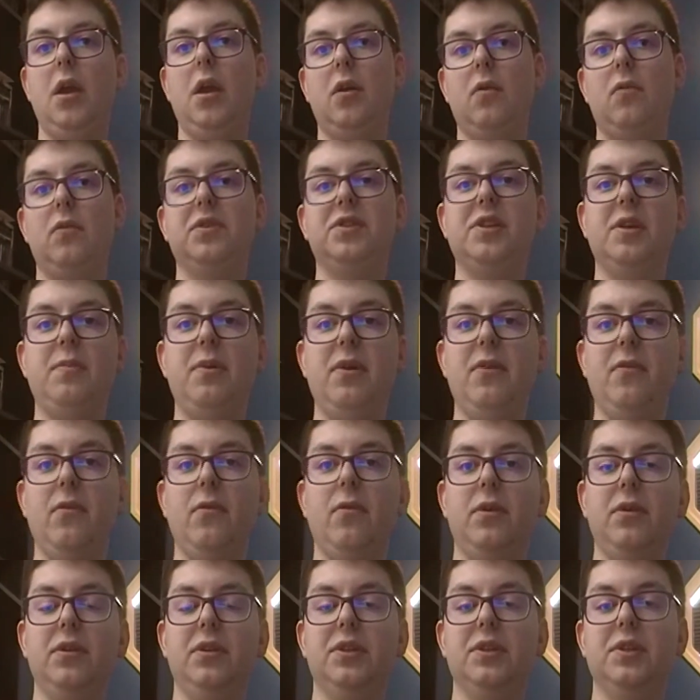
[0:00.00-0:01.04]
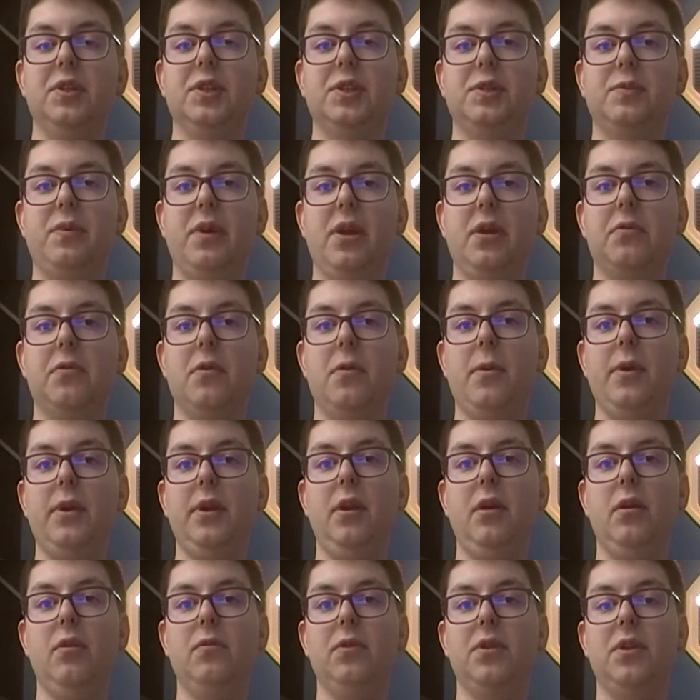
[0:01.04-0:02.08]
What's up everyone, this is Spike Robot
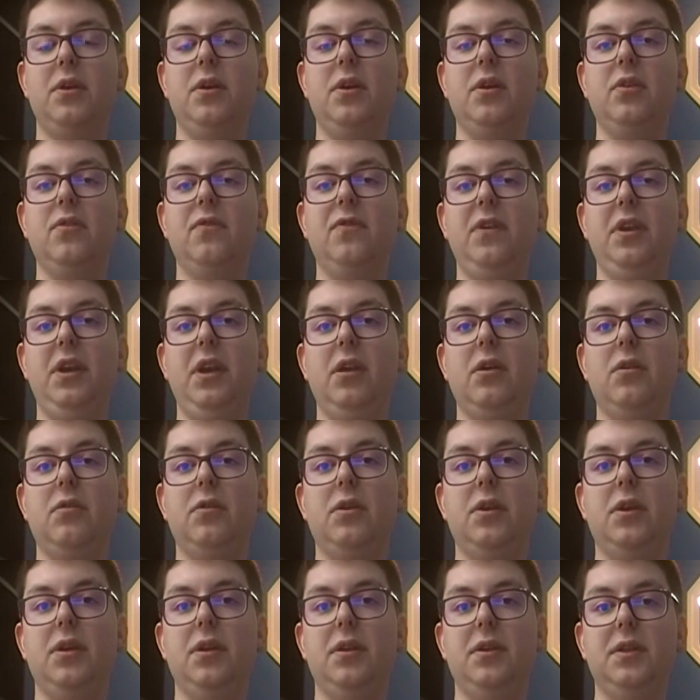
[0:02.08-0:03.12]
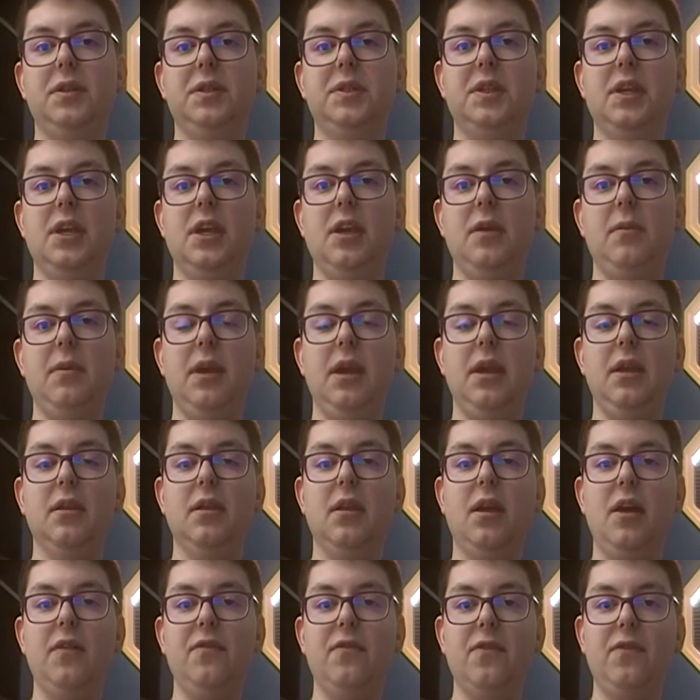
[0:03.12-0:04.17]
here with another video, this time a
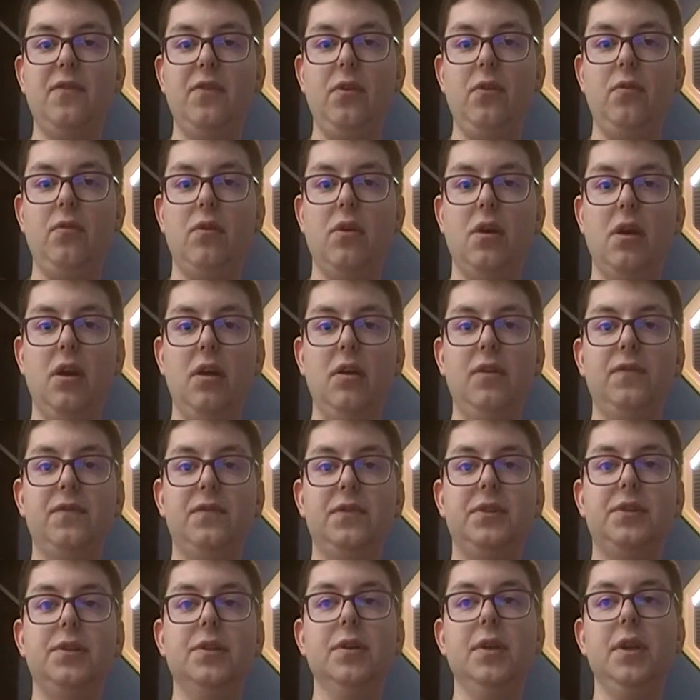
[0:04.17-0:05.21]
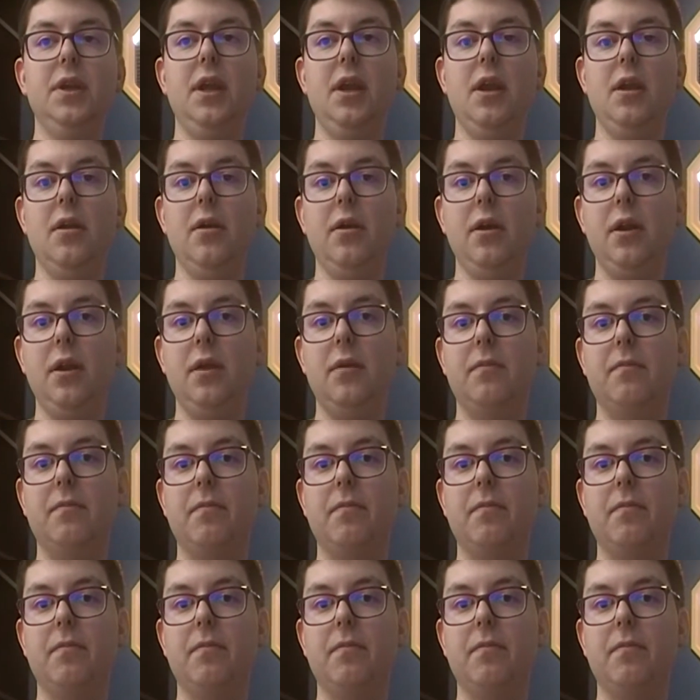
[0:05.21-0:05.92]
live review of Dirty Harry.